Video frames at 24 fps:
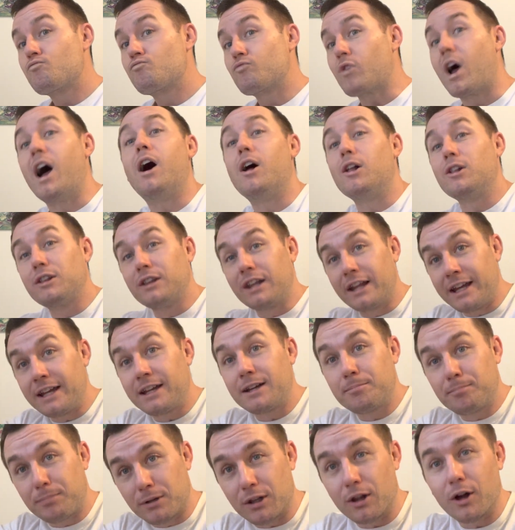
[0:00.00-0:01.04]
I'll
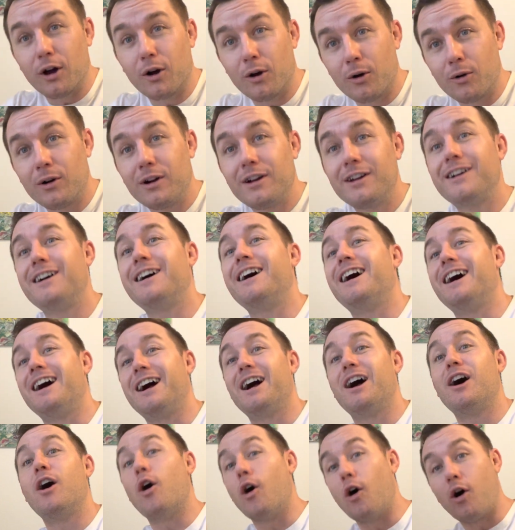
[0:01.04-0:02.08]
link below
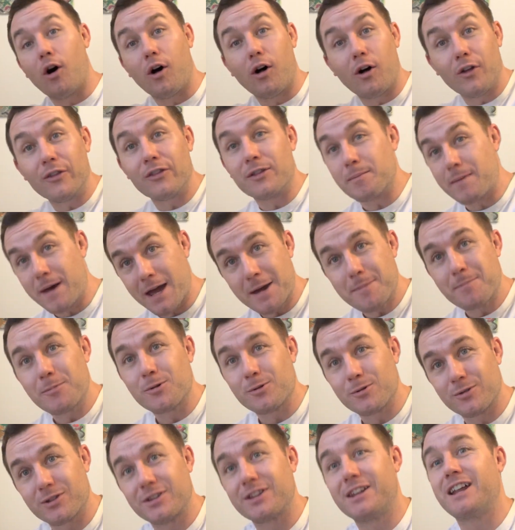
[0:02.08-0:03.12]
all the
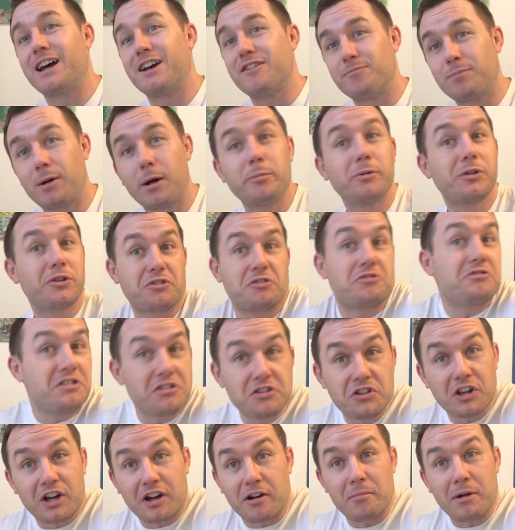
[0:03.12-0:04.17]
papers that I've published, so you can
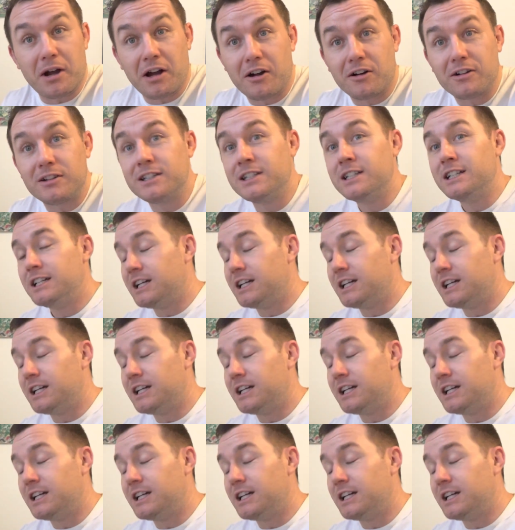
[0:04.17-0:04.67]
check them out.